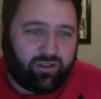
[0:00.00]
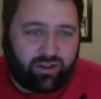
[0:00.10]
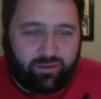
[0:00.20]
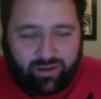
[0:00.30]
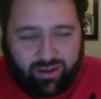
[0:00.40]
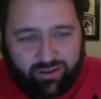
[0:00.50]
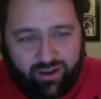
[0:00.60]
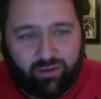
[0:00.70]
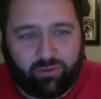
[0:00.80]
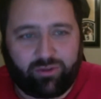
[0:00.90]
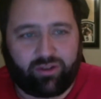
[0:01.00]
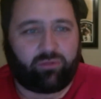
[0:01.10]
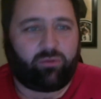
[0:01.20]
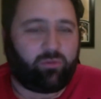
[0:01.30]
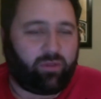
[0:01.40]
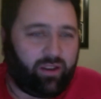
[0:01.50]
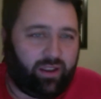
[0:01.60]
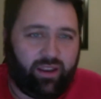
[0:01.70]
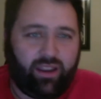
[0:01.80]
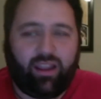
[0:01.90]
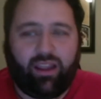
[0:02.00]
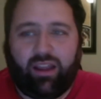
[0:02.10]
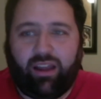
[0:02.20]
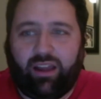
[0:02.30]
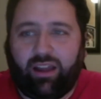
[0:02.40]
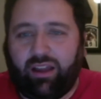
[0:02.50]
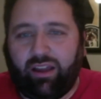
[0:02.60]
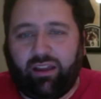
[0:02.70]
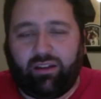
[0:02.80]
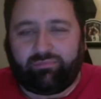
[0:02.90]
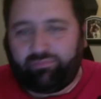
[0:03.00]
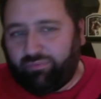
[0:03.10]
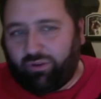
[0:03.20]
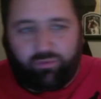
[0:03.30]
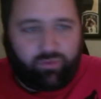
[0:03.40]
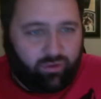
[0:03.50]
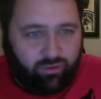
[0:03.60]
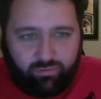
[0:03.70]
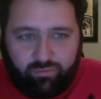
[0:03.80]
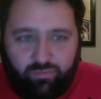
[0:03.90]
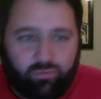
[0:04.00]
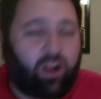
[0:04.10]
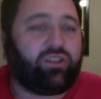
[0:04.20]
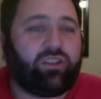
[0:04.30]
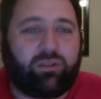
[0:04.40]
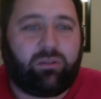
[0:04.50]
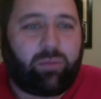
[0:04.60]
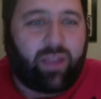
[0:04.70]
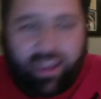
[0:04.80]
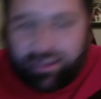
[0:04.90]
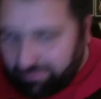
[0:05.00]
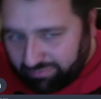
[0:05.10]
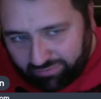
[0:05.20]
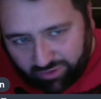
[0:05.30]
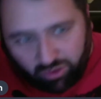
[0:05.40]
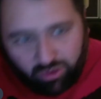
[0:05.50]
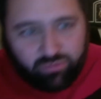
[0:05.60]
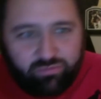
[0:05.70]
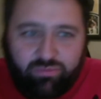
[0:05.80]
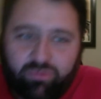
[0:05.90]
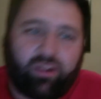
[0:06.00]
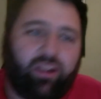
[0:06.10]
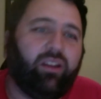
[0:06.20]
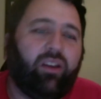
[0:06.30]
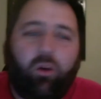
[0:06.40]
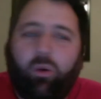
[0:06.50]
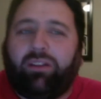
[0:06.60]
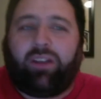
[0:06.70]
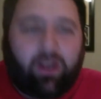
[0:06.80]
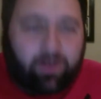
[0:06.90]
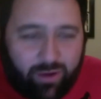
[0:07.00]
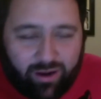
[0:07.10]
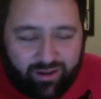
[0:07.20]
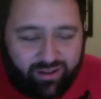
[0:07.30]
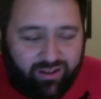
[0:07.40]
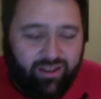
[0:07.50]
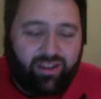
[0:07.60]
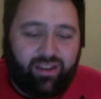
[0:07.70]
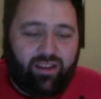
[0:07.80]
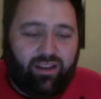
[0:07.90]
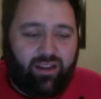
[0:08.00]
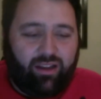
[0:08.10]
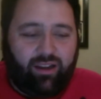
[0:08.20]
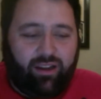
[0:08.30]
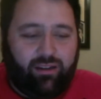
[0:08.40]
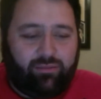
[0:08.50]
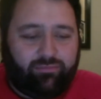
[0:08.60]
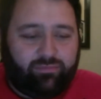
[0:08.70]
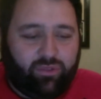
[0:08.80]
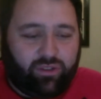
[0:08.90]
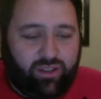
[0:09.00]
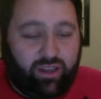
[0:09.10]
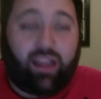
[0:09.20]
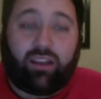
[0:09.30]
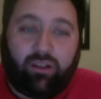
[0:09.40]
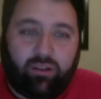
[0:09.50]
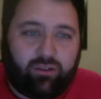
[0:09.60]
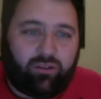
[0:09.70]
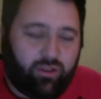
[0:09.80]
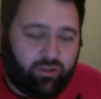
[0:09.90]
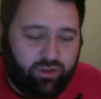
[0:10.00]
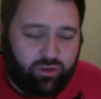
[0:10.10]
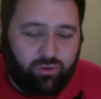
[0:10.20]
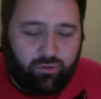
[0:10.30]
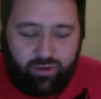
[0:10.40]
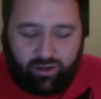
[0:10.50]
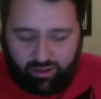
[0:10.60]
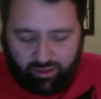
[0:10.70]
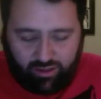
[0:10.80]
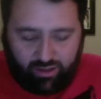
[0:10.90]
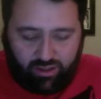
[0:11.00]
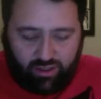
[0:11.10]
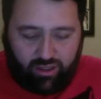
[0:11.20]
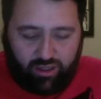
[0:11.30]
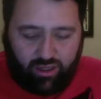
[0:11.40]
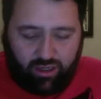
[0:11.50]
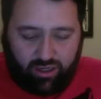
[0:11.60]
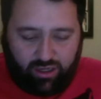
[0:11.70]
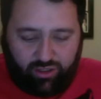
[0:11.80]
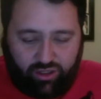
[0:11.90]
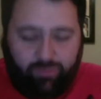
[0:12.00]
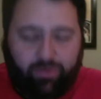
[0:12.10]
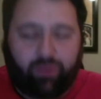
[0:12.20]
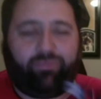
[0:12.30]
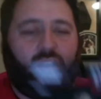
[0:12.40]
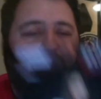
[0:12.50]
Coming Down the Aisle. We'll be talking more about that. Or if you watched this in the past, cool. We talked about it. We'll see how long she will be champion. All